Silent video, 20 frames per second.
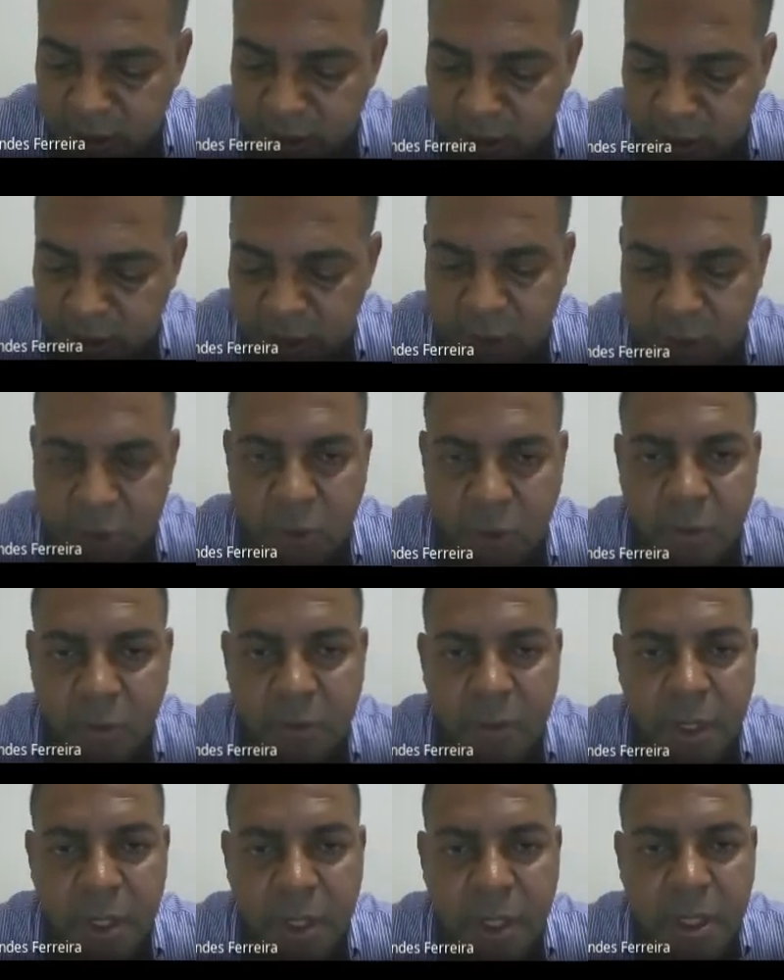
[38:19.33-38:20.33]

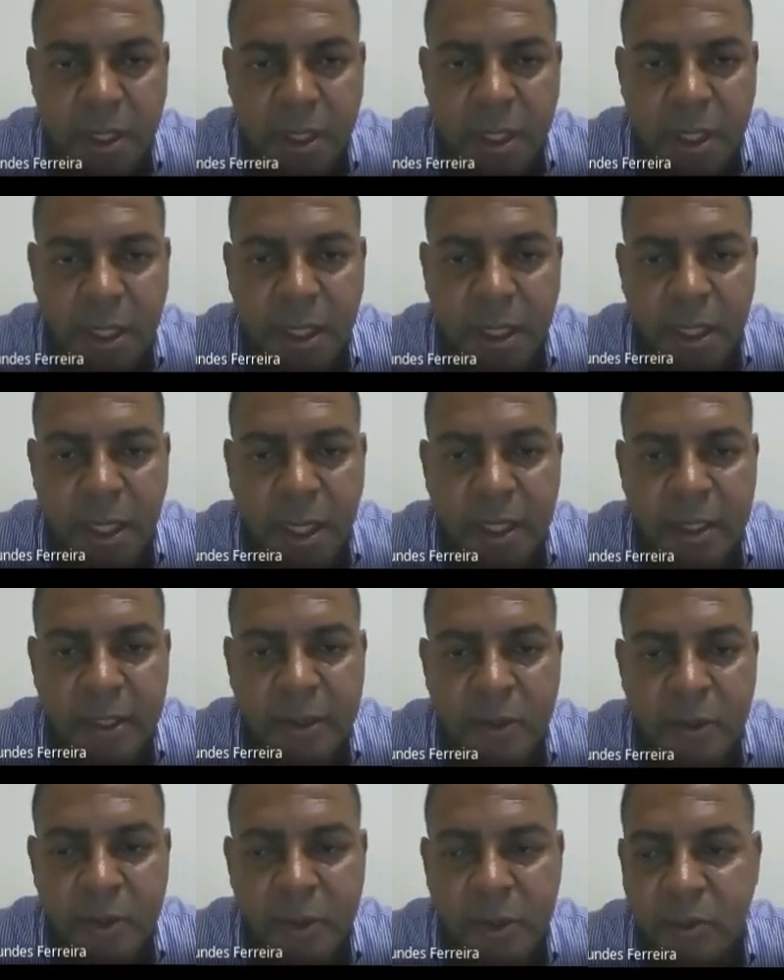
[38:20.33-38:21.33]
soon,
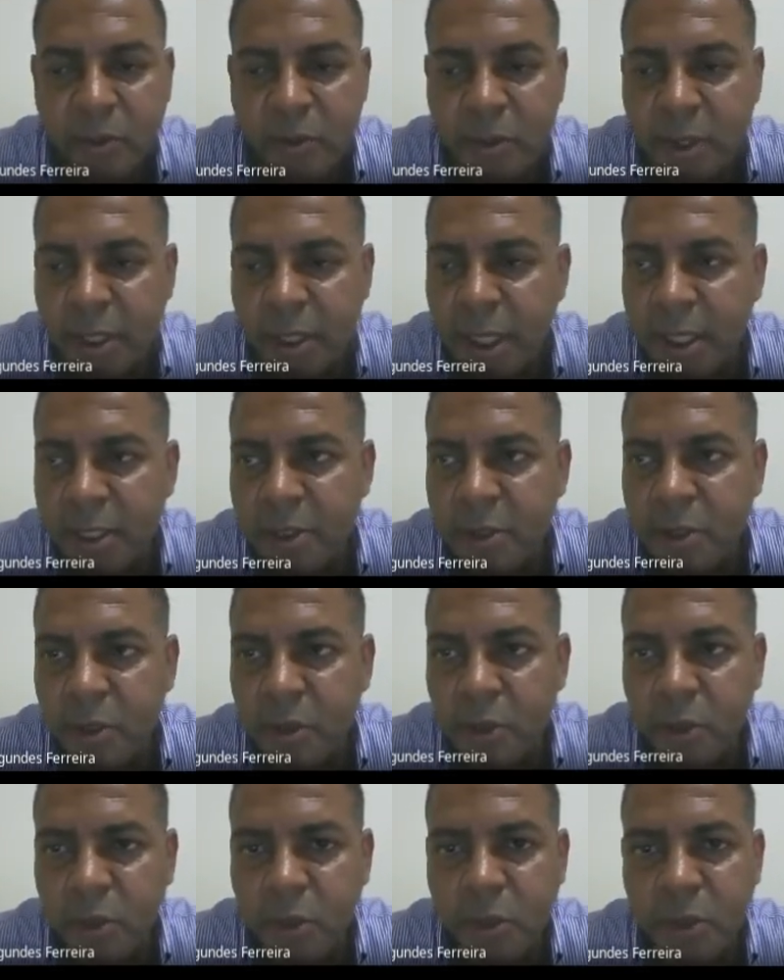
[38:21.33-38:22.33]
I will let to
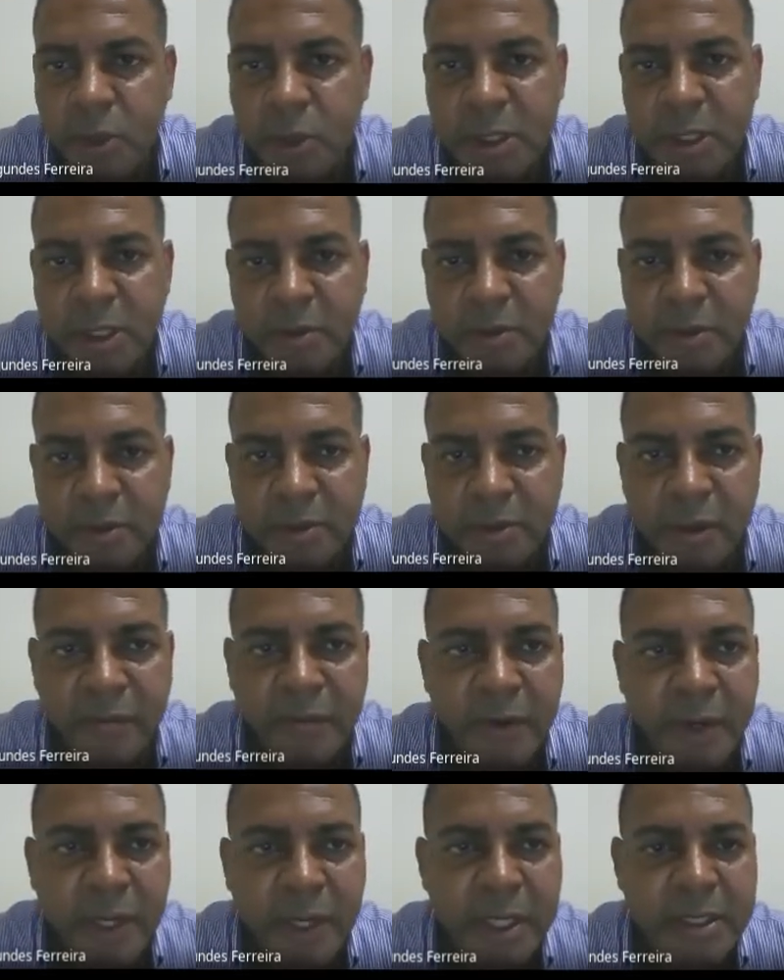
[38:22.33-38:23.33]
you the
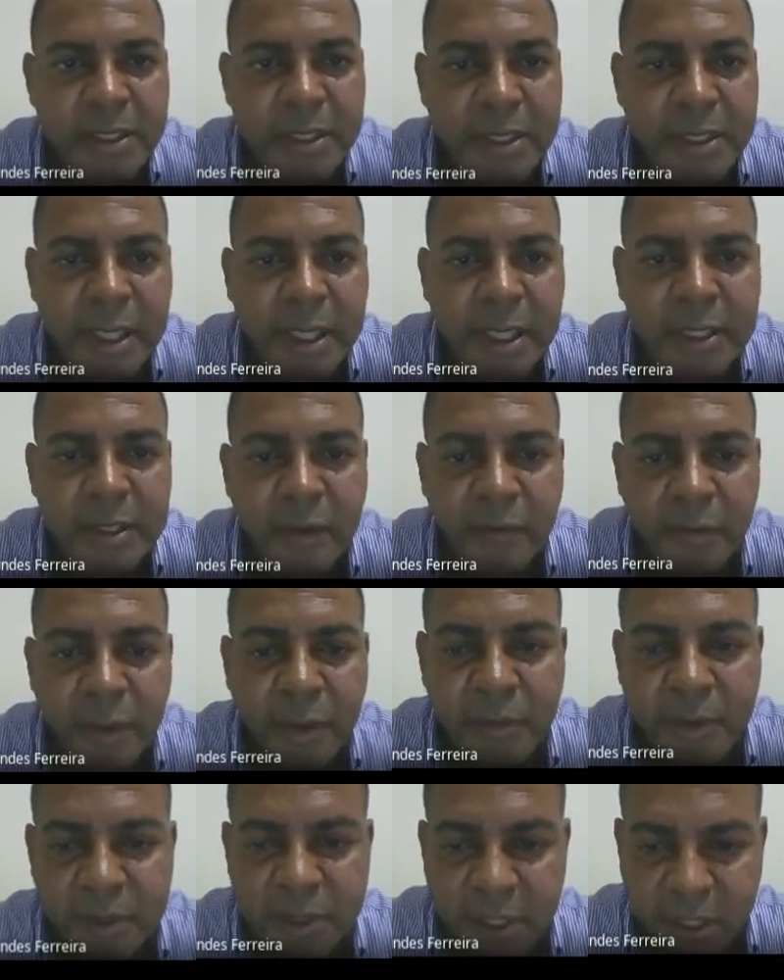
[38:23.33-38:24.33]
reference in the end of my
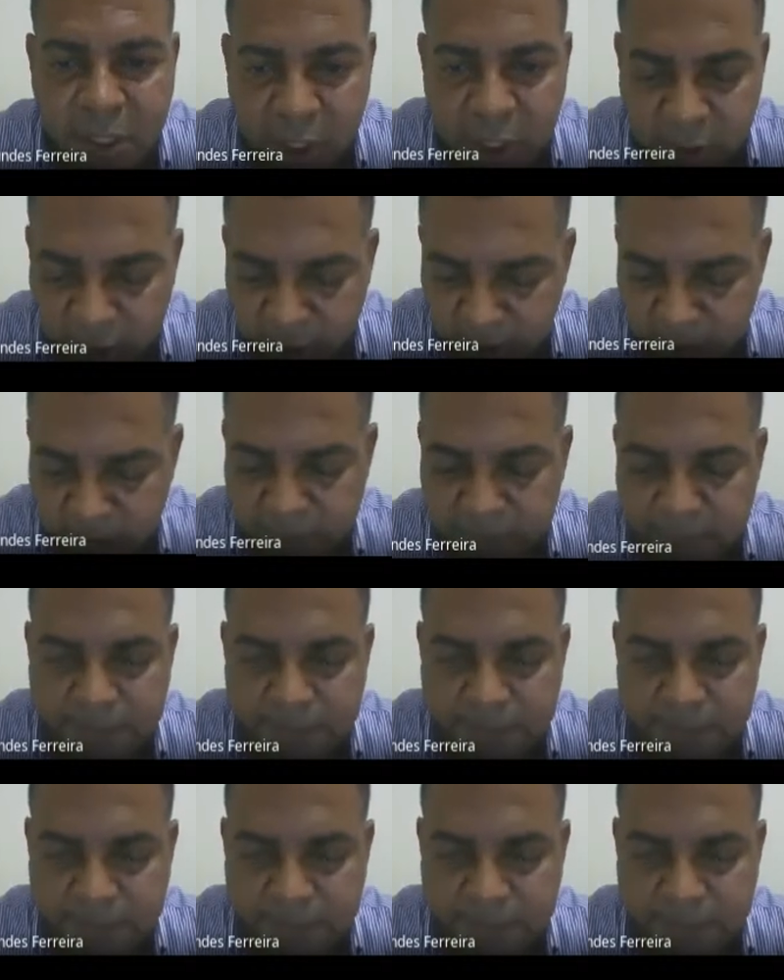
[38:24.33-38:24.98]
presentation.